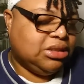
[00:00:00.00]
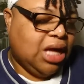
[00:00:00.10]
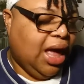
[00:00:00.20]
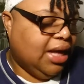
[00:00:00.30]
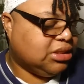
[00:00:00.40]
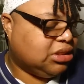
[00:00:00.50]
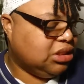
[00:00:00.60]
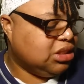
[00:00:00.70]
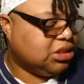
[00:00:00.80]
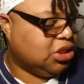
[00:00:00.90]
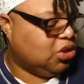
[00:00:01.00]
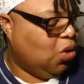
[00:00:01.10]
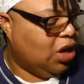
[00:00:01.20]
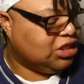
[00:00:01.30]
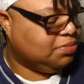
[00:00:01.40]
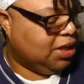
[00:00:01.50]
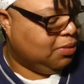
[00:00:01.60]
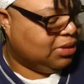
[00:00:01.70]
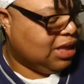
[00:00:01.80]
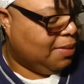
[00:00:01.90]
That she just annoys
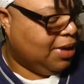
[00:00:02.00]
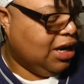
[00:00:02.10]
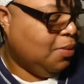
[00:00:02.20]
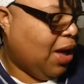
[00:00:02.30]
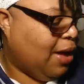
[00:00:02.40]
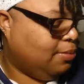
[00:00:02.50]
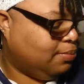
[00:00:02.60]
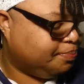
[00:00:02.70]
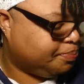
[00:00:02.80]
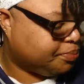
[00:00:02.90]
me with that. But anyway,